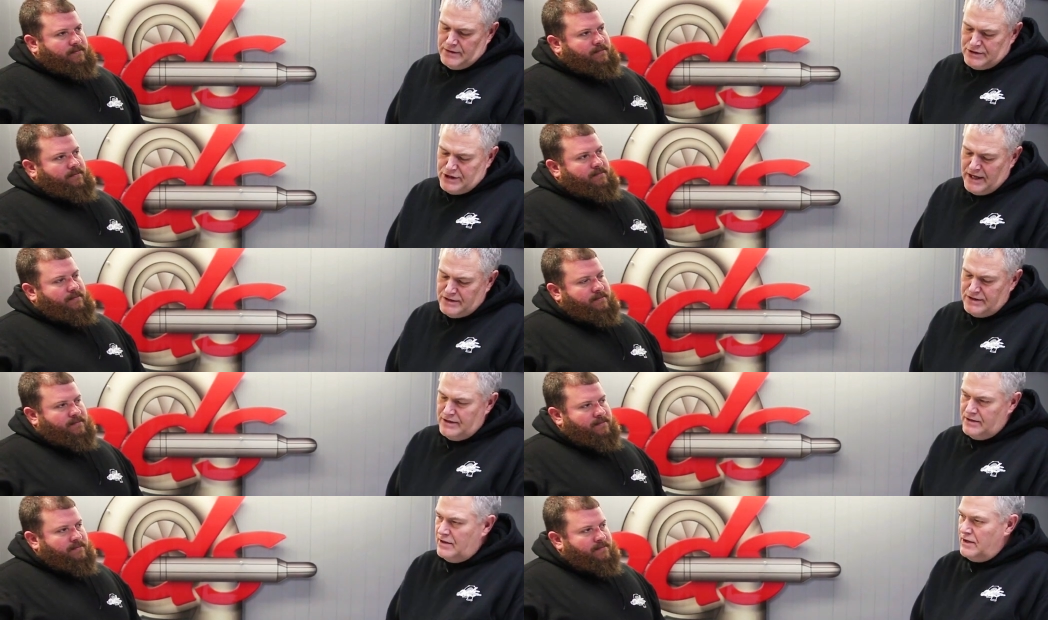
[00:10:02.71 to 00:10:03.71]
Speaker 1: can change it
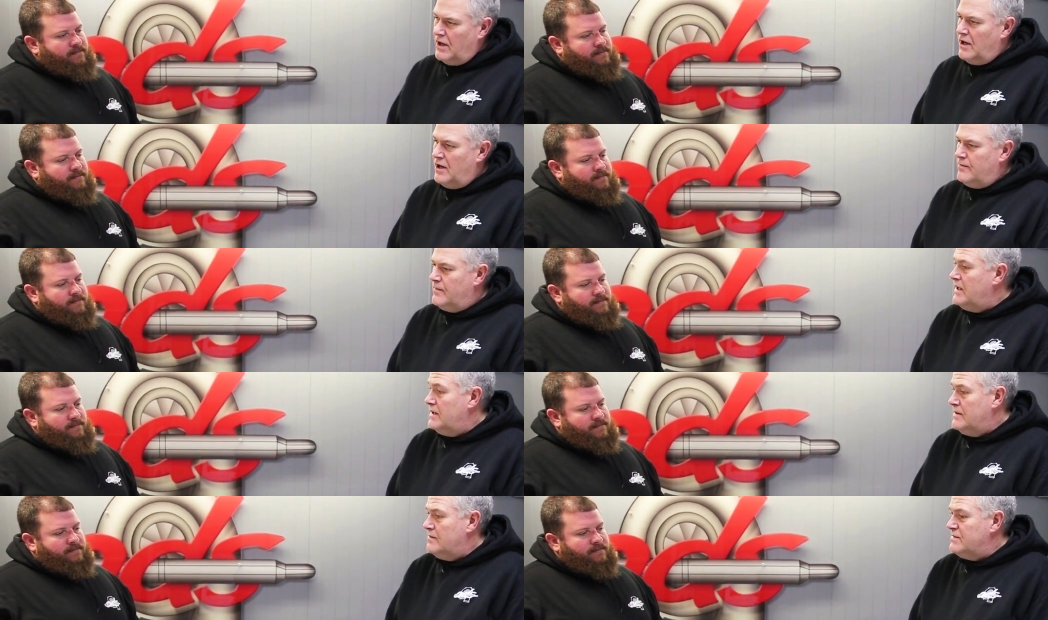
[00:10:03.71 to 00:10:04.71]
um, in
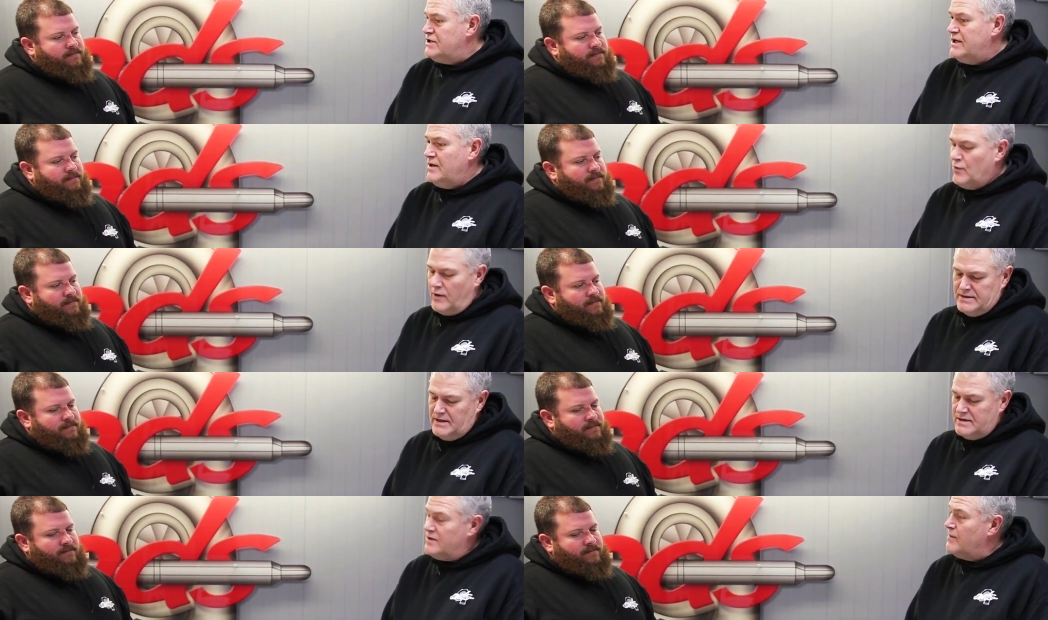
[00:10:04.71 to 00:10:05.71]
the machining
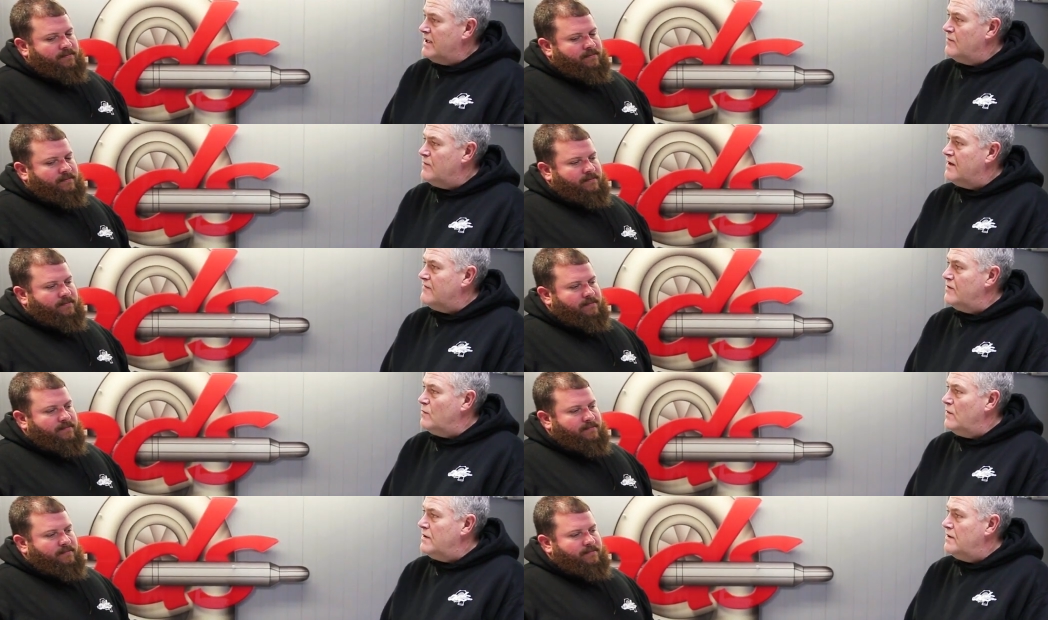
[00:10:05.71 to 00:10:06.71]
process to make it whatever you
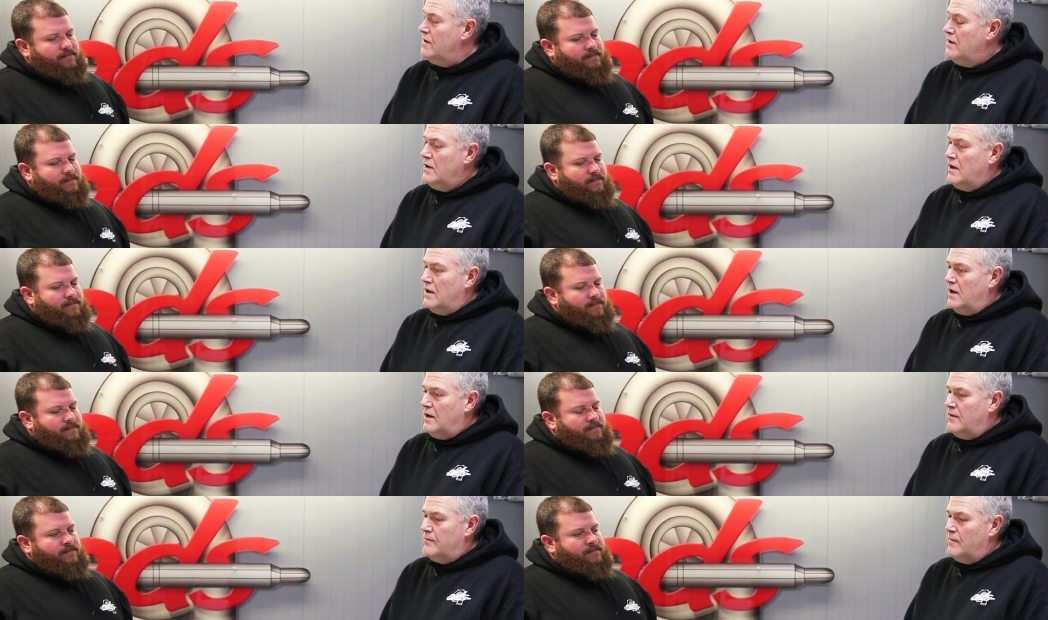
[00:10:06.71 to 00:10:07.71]
want.
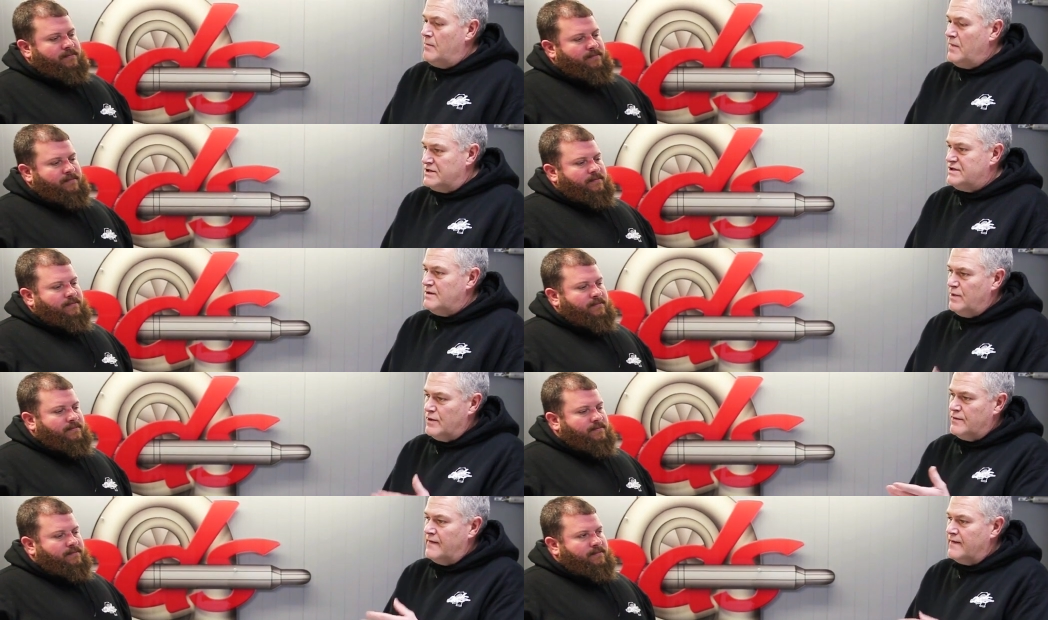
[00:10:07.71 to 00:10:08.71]
Um, much simpler
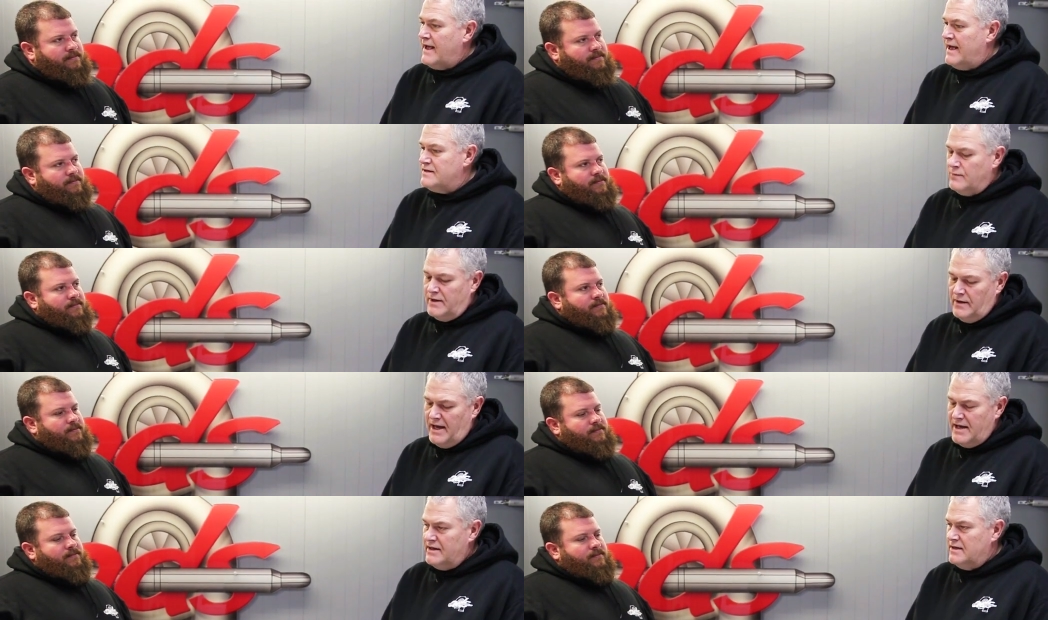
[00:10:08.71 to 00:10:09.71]
than the cast wheel,
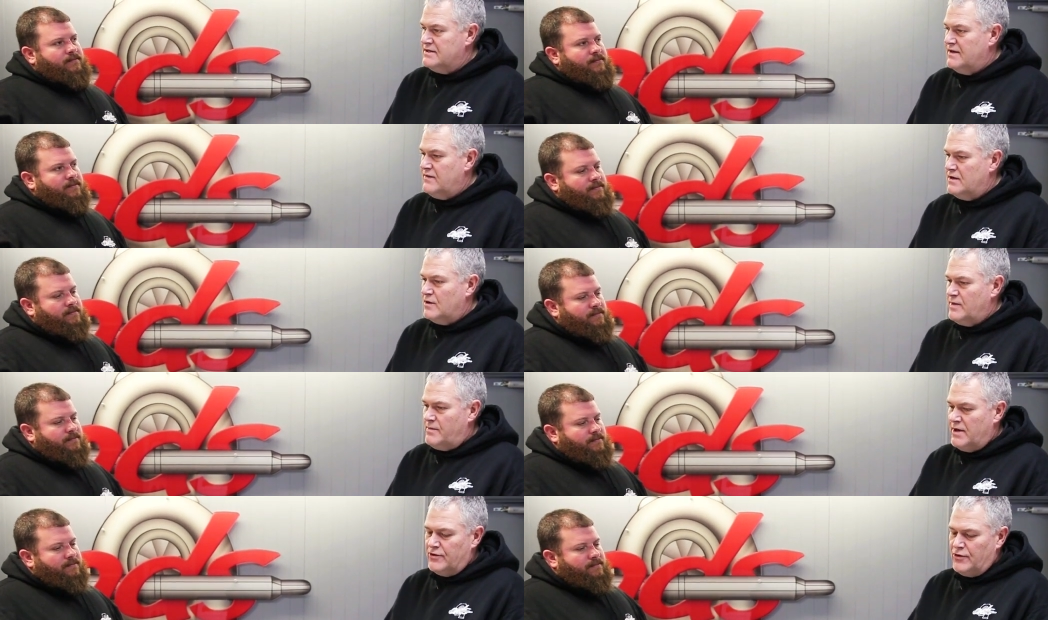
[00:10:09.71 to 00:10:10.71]
and it does give you a little bit
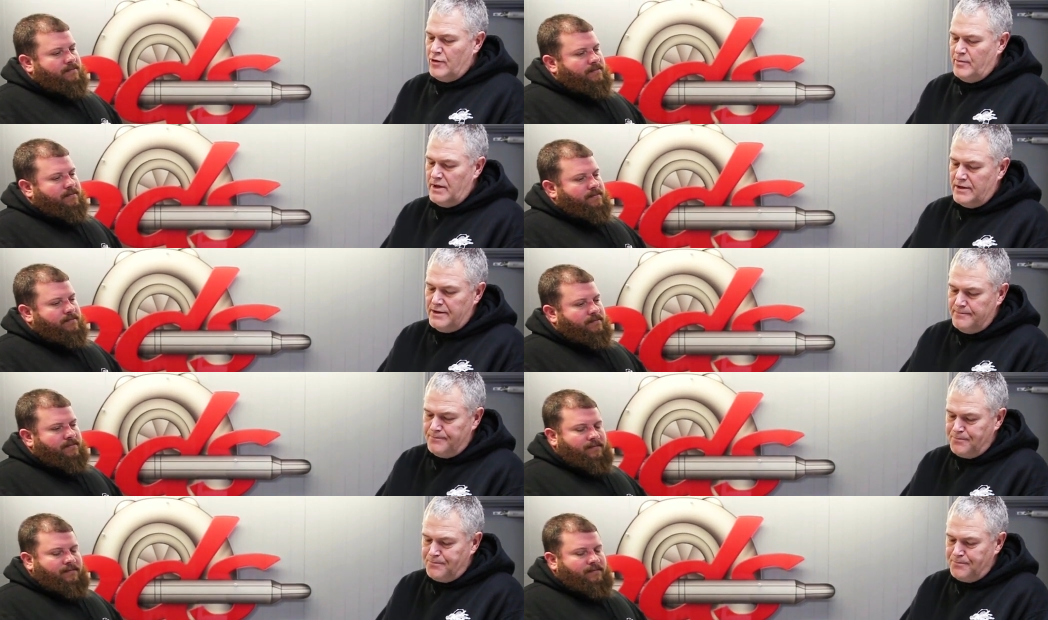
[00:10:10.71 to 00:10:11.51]
better durability.